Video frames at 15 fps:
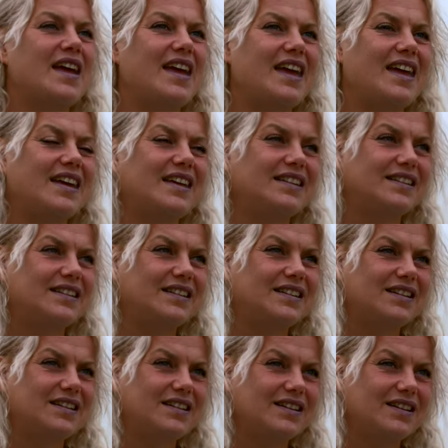And
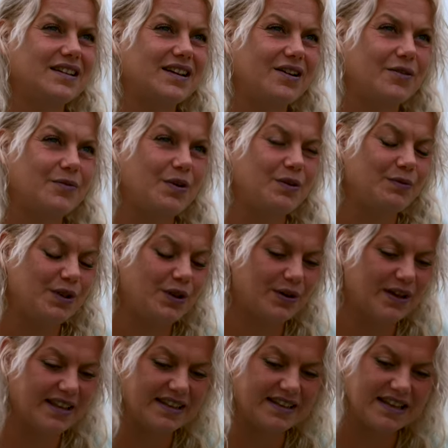when we
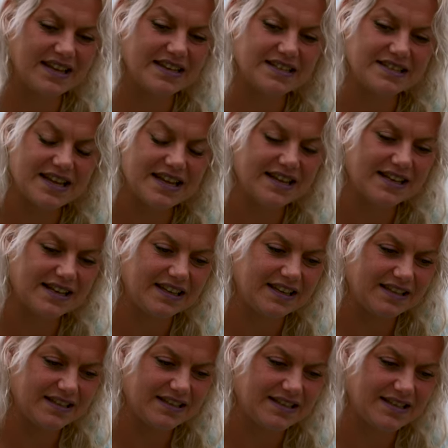look at it
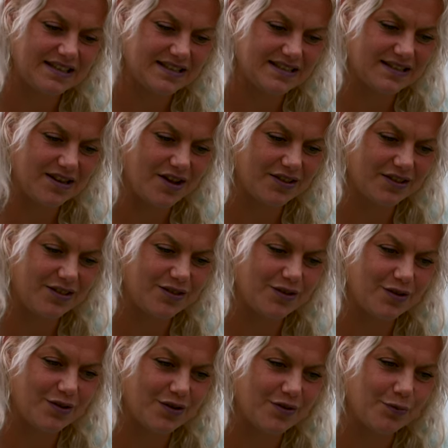energetically, this is not
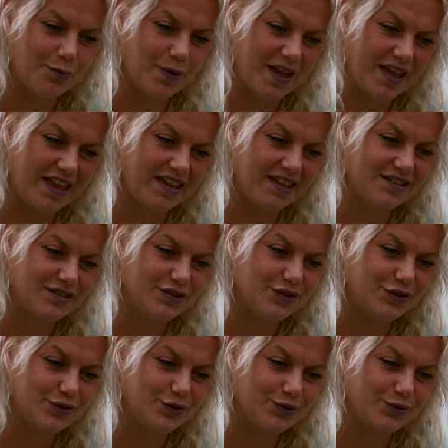the way
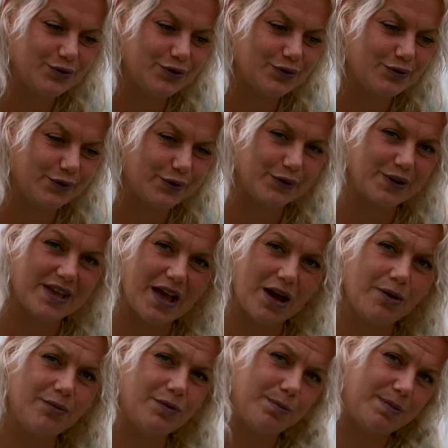to truly
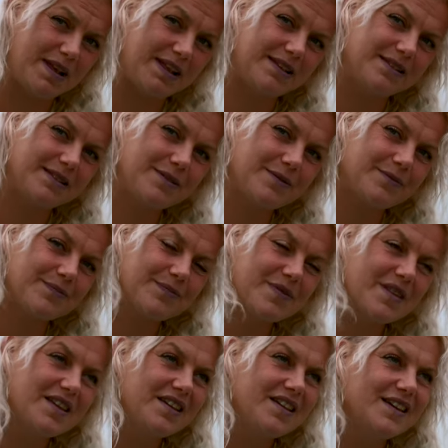help the planet.
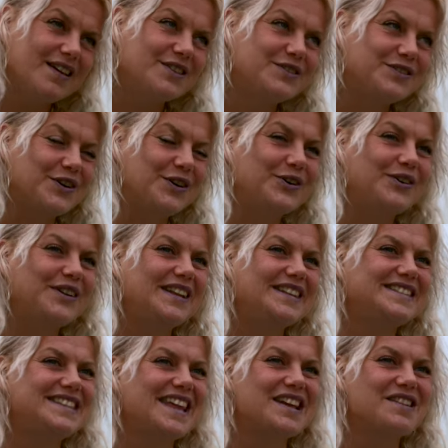So
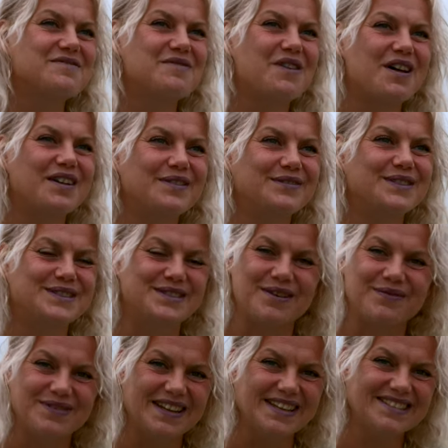let's take one of the
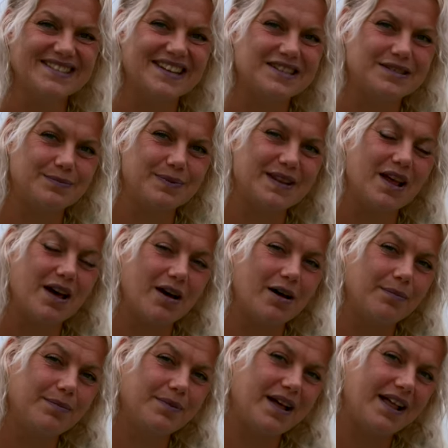subjects that has been
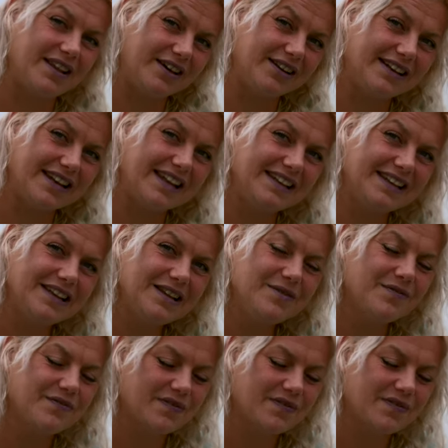up a lot lately.